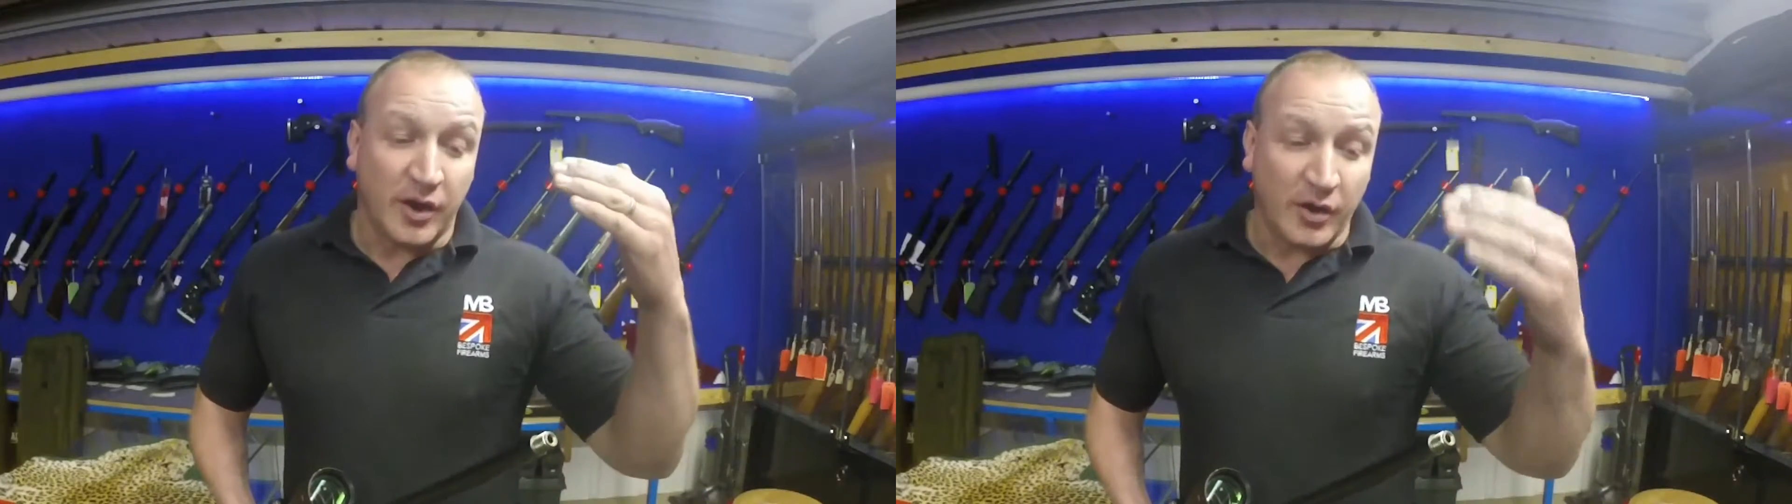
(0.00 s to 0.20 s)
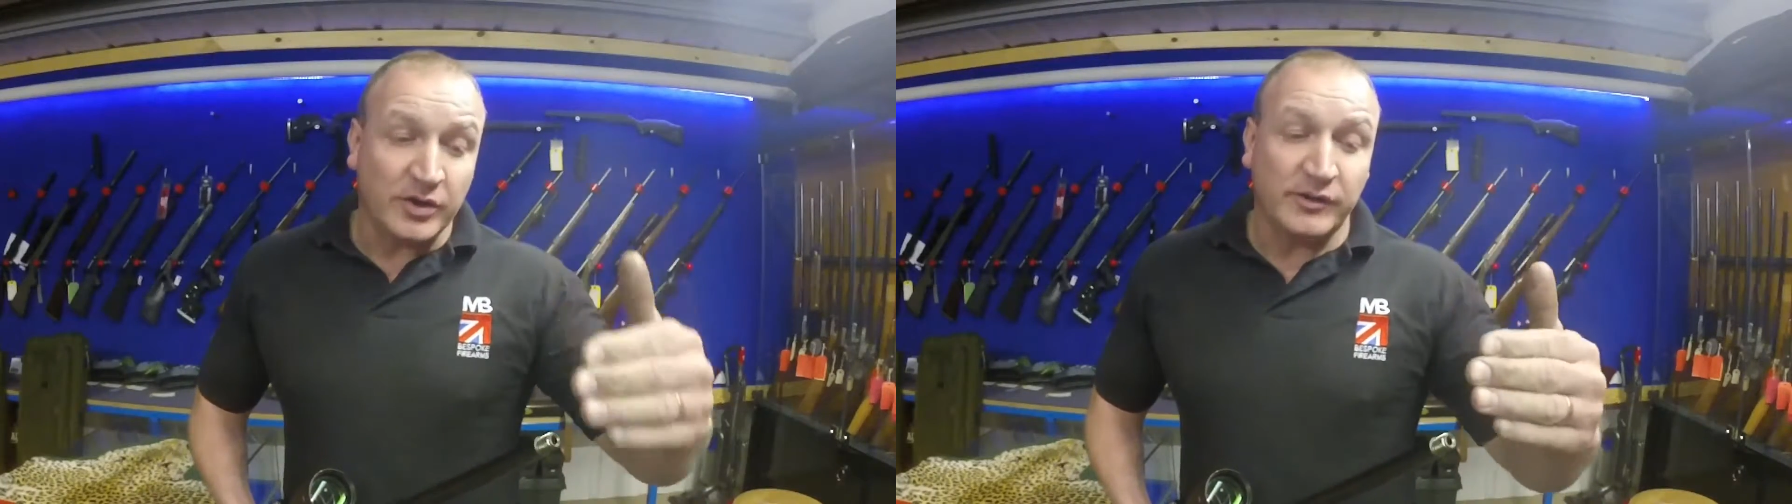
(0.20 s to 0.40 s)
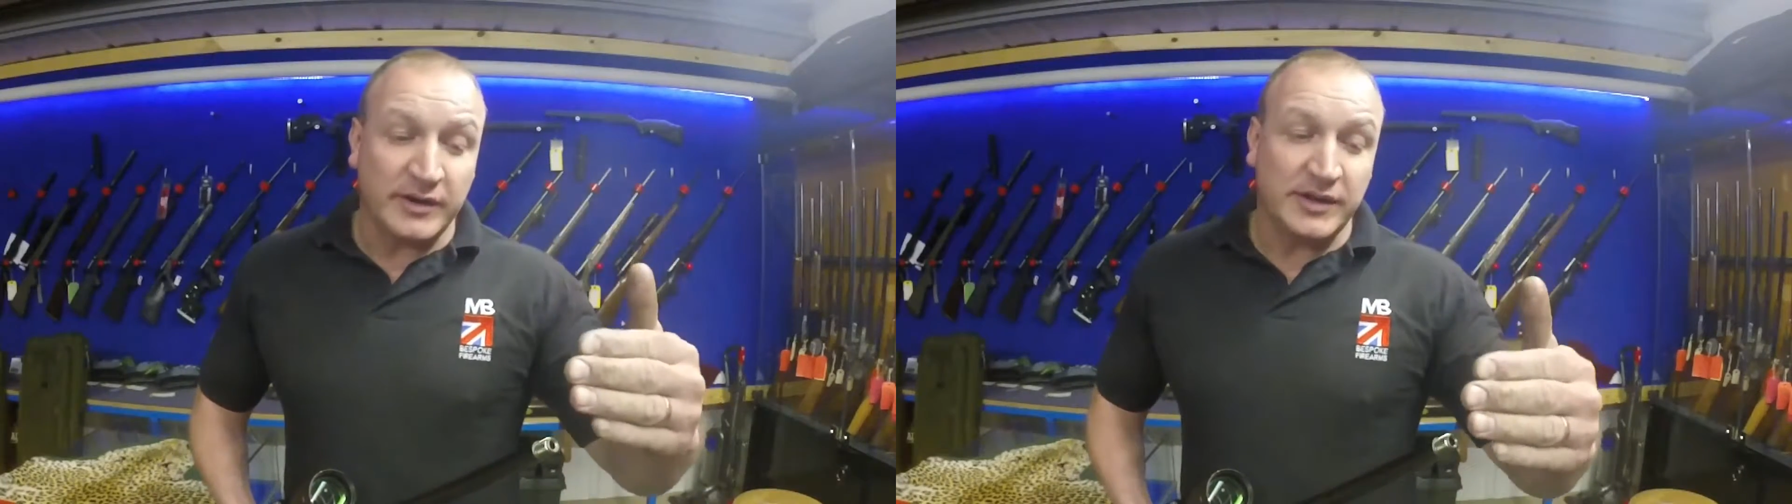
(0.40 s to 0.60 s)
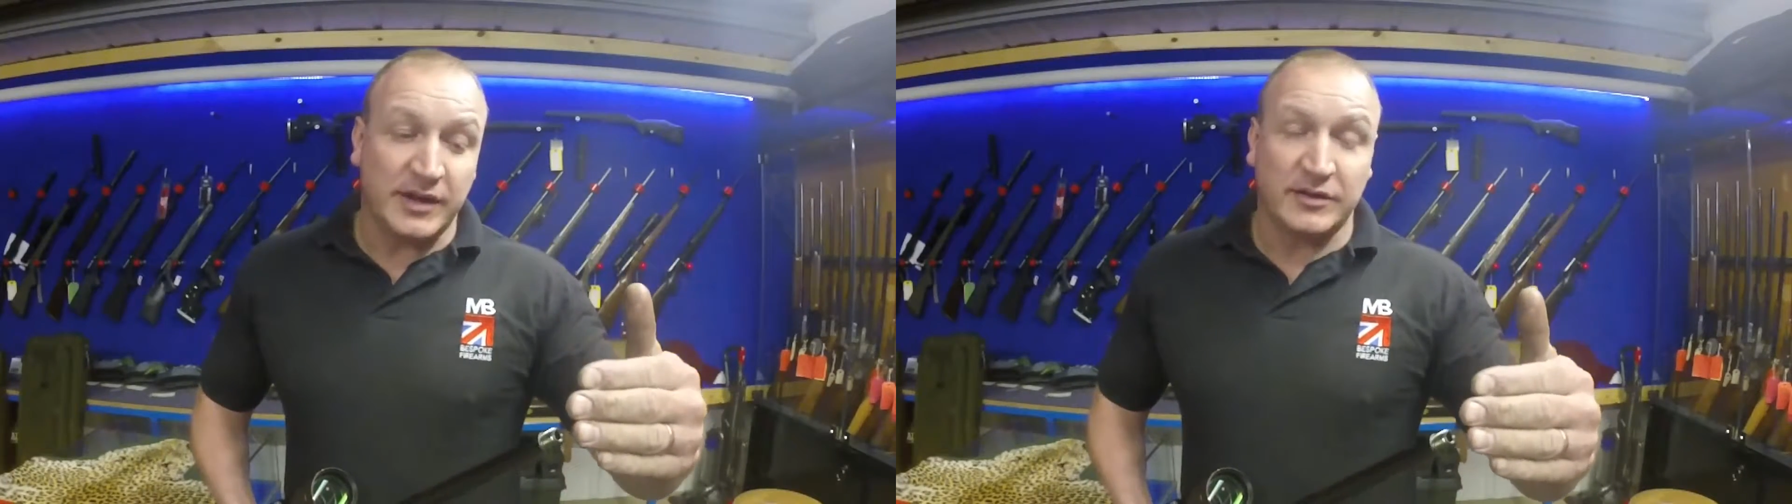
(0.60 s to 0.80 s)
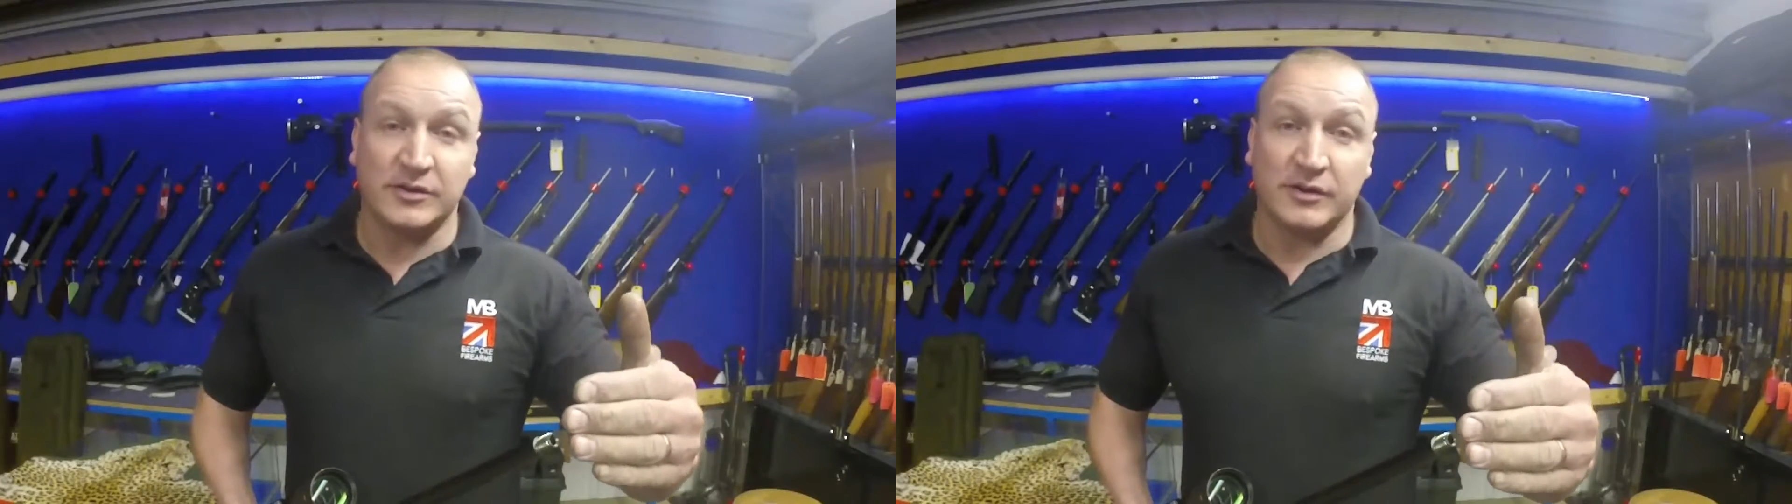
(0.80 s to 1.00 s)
I ground the end of the